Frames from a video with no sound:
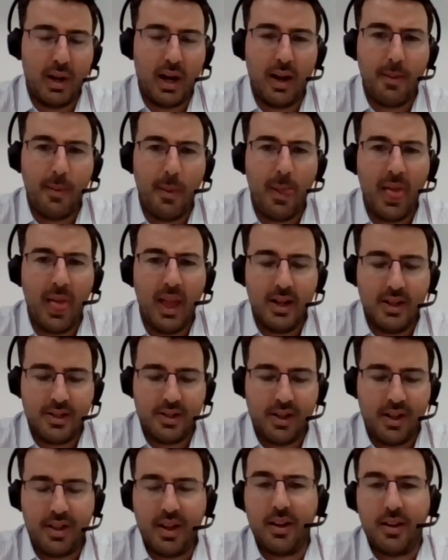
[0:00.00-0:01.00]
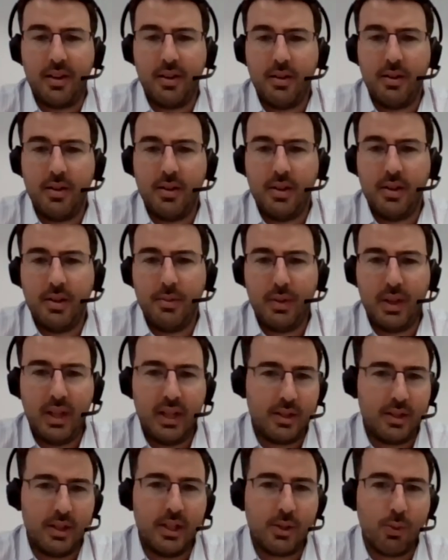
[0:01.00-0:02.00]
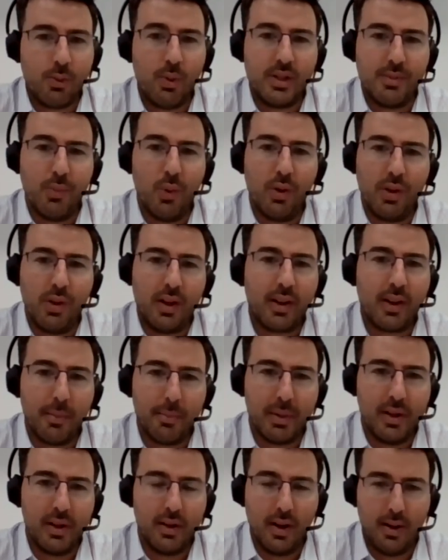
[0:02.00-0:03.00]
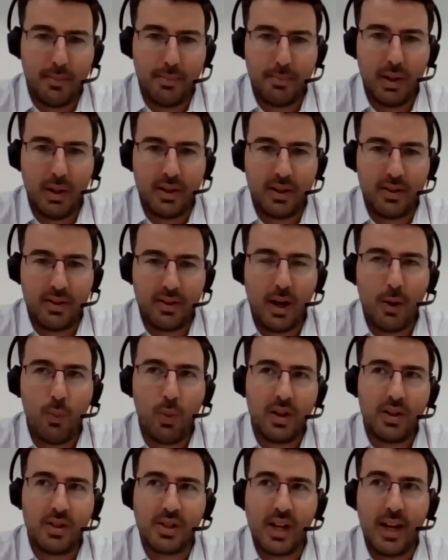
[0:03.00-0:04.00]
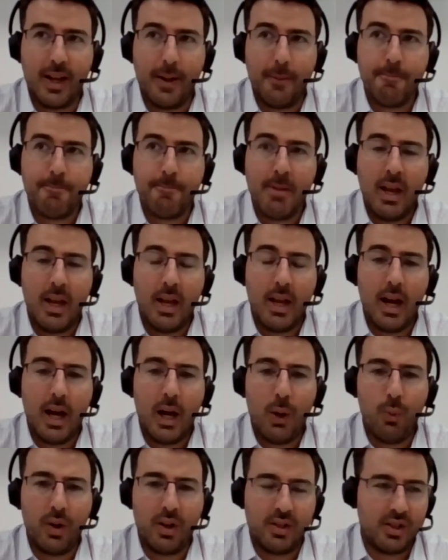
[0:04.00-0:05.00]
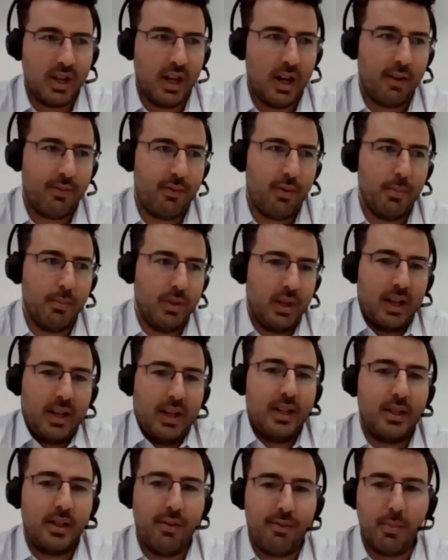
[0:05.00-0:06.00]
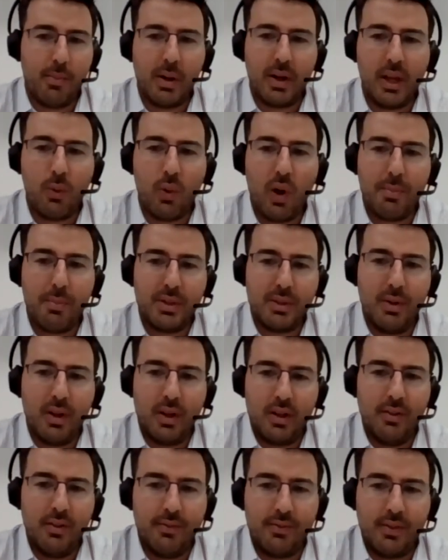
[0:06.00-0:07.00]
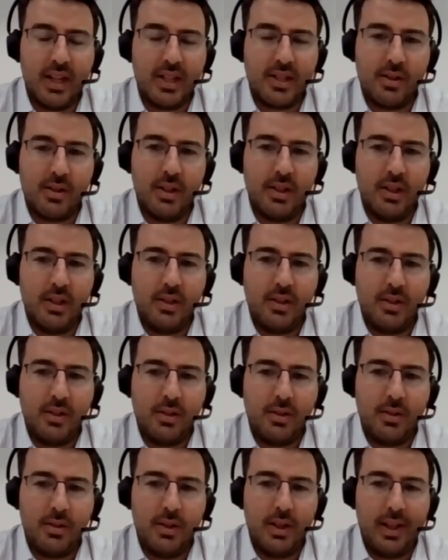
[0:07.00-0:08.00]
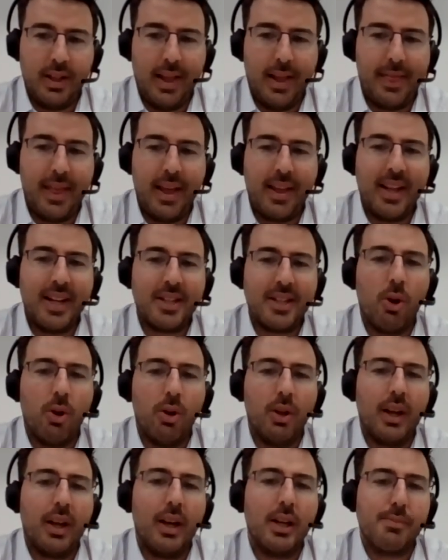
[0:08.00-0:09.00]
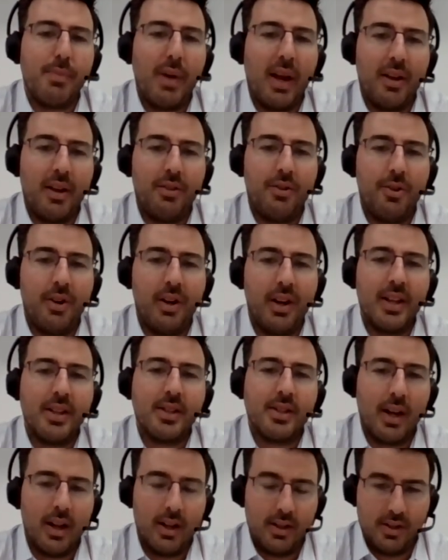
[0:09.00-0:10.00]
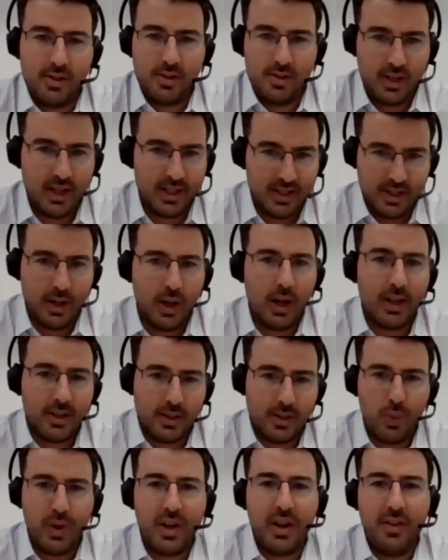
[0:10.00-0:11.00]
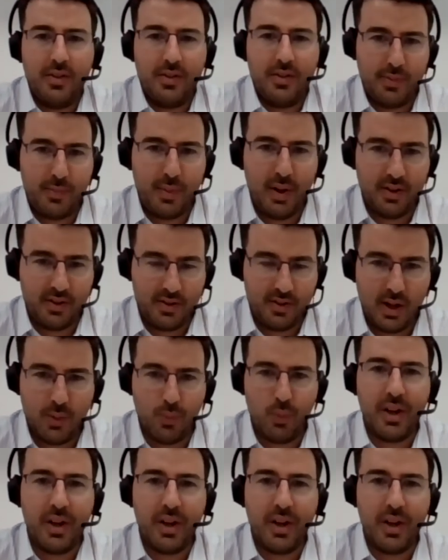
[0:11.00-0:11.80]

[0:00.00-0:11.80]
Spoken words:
I think there's always more that can be done. But I wouldn't say from an EY perspective, the thing that's holding us back internally is us, as in us. We need to spend time.